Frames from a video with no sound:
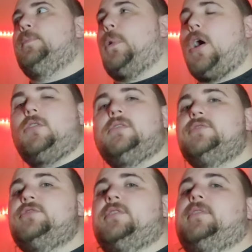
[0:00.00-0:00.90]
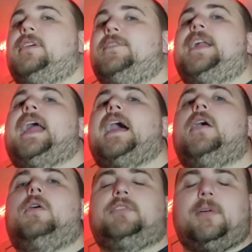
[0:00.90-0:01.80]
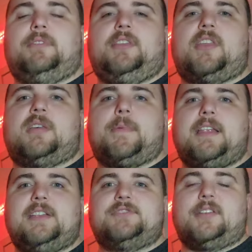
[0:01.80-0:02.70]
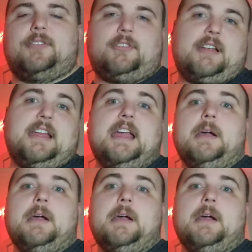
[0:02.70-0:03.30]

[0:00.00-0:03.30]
Paul is just living out something that the Bene Gesserit